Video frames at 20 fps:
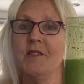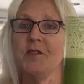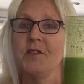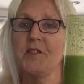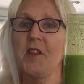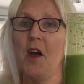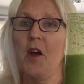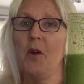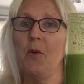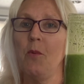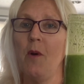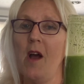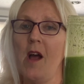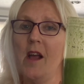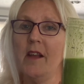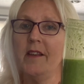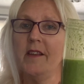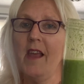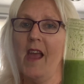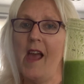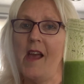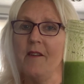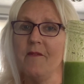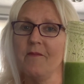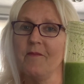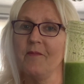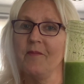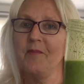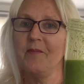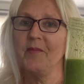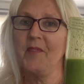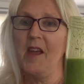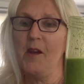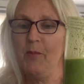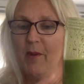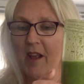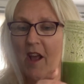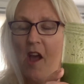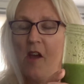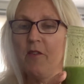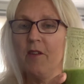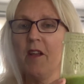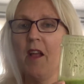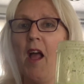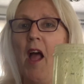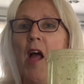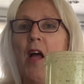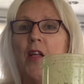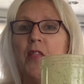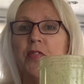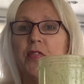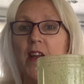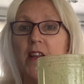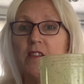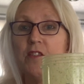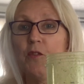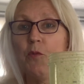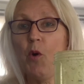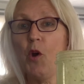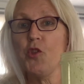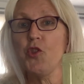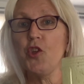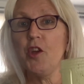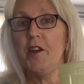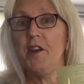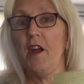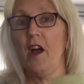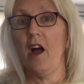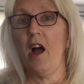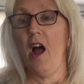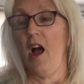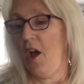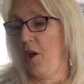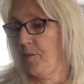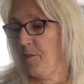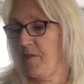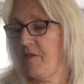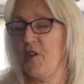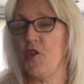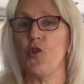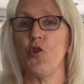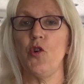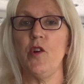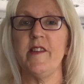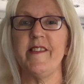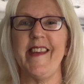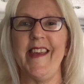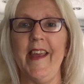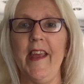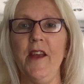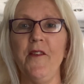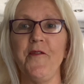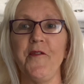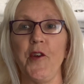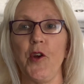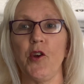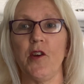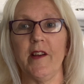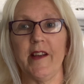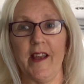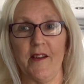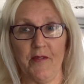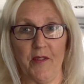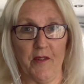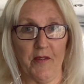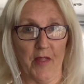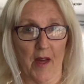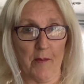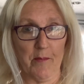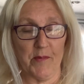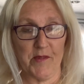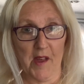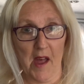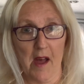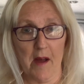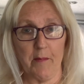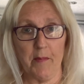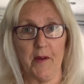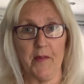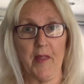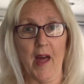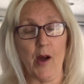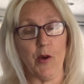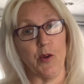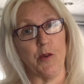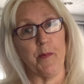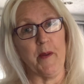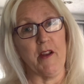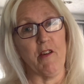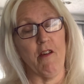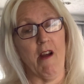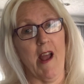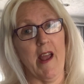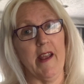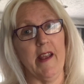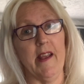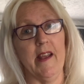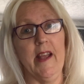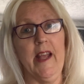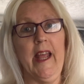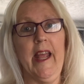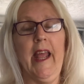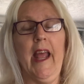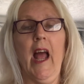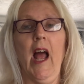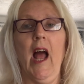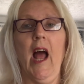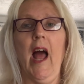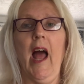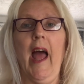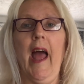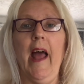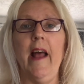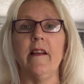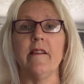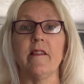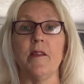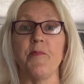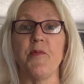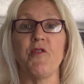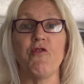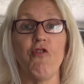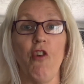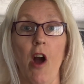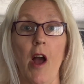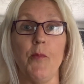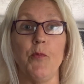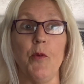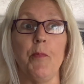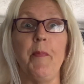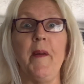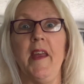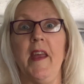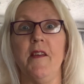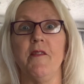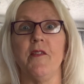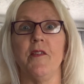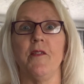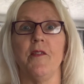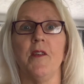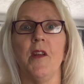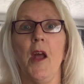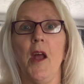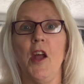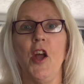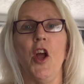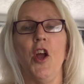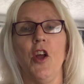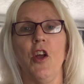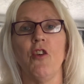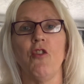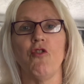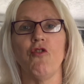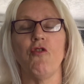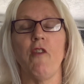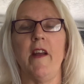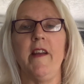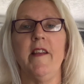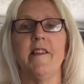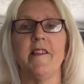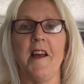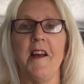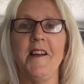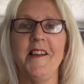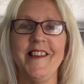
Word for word: So uh, yeah, there we go. Thanks for watching. I hope you've enjoyed it. If you could give it a thumbs up, that would be great uh, subscribe would be even greater